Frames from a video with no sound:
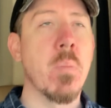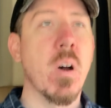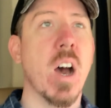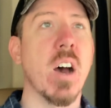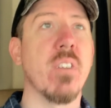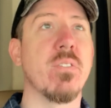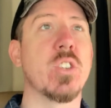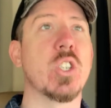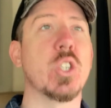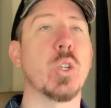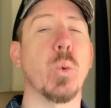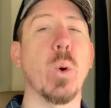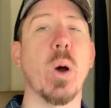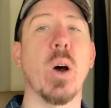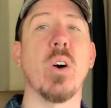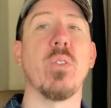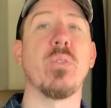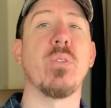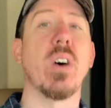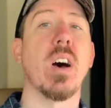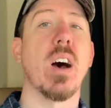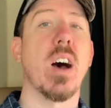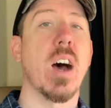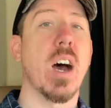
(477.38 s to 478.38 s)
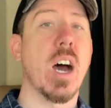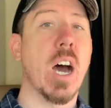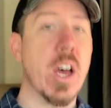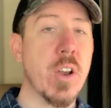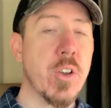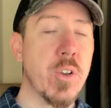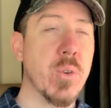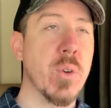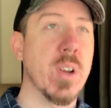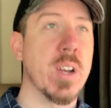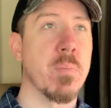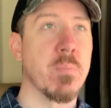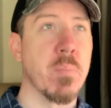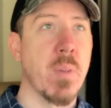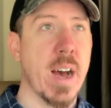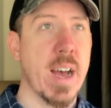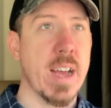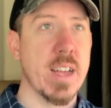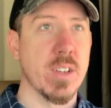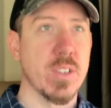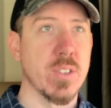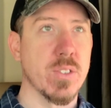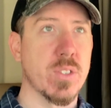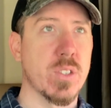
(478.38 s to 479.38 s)
of 1,200
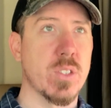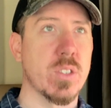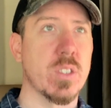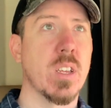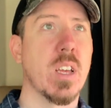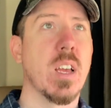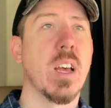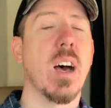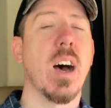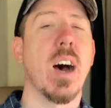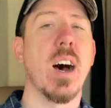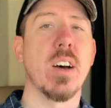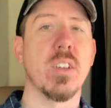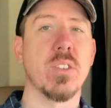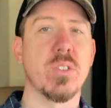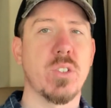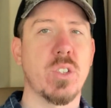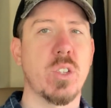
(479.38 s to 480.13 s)
miles on